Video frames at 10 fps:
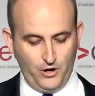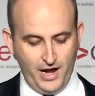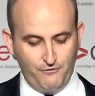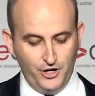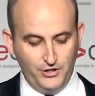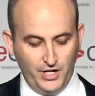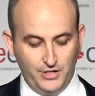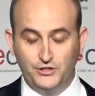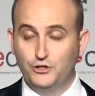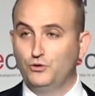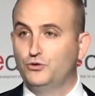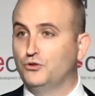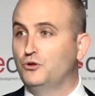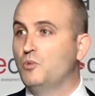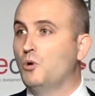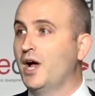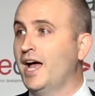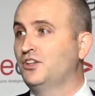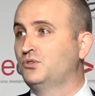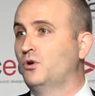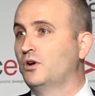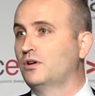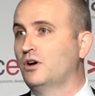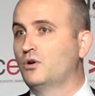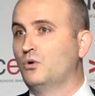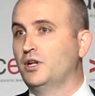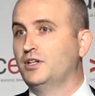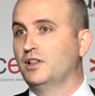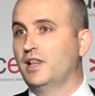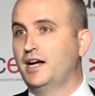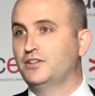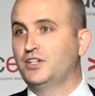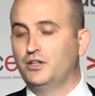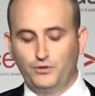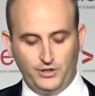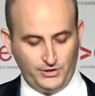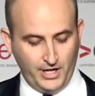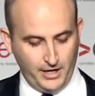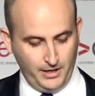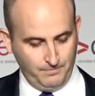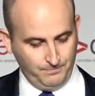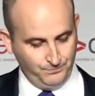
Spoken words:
on average, and still do more housework, according to the latest HILDA study.